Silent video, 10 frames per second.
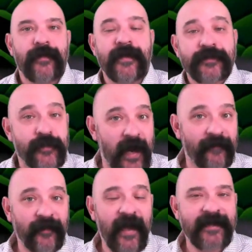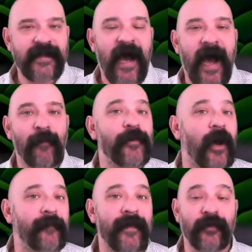This draft class, I would
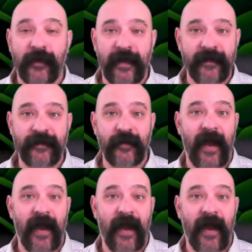not be looking into